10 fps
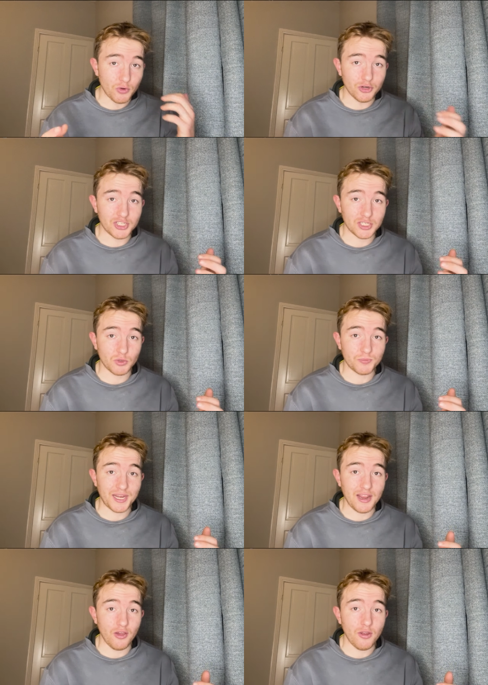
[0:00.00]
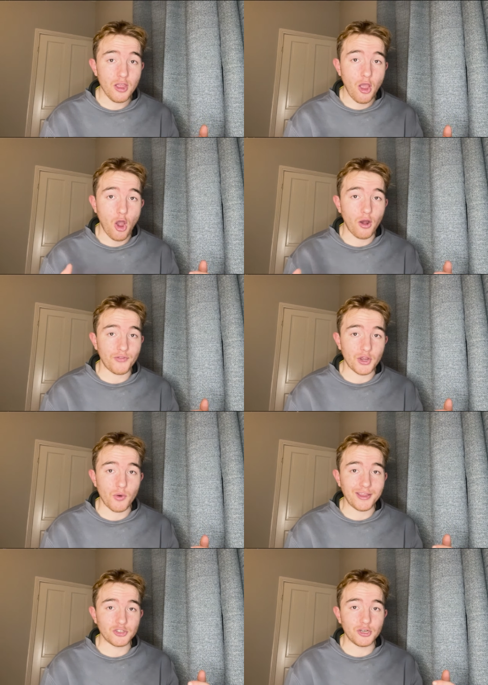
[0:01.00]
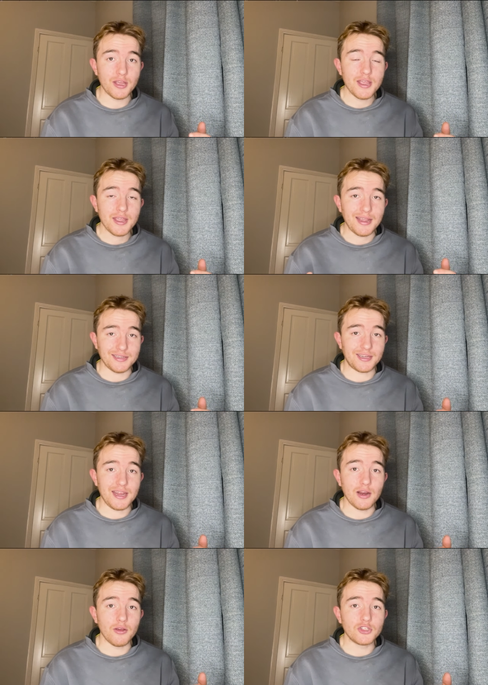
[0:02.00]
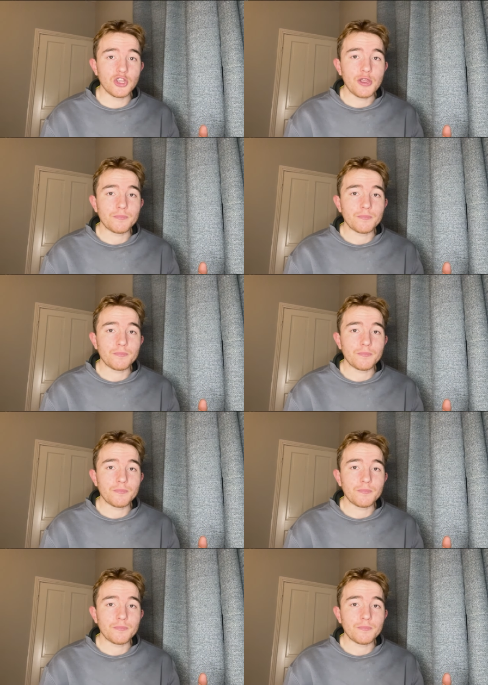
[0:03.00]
want to do six watts per kilo, half the equation is kilos.